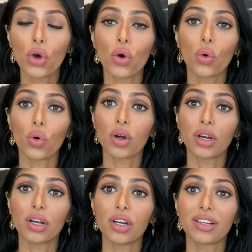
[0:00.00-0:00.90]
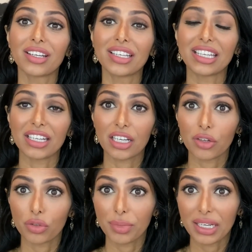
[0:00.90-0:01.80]
or in a
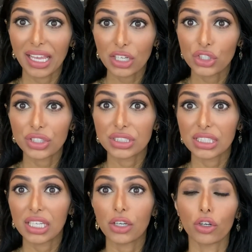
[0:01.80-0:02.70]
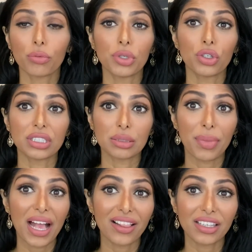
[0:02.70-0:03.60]
government agency or a
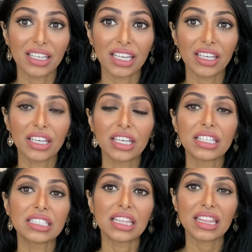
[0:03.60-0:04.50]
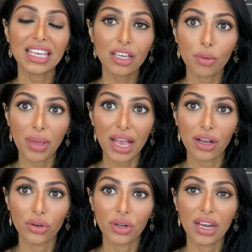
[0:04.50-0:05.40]
municipality to think
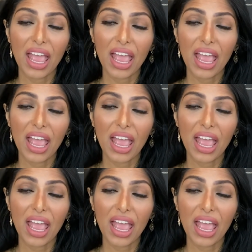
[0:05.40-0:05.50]
about